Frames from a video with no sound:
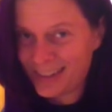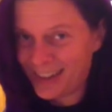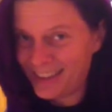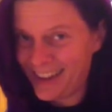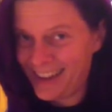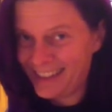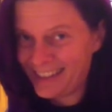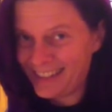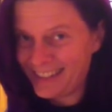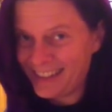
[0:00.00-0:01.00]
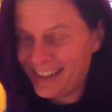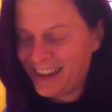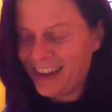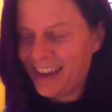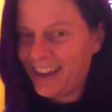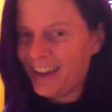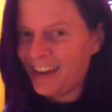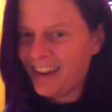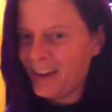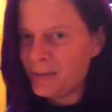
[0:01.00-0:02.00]
Got that?
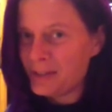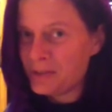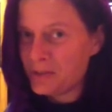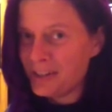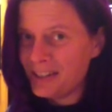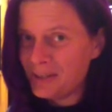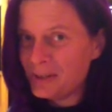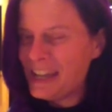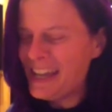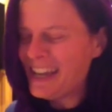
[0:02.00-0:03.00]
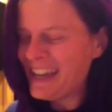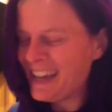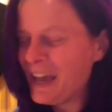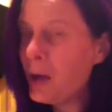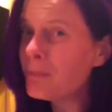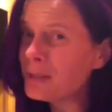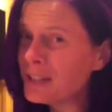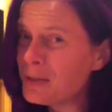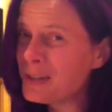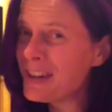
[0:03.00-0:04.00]
I'm not sure I do. But
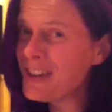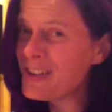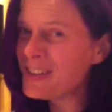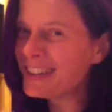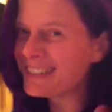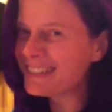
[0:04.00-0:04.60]
here we go.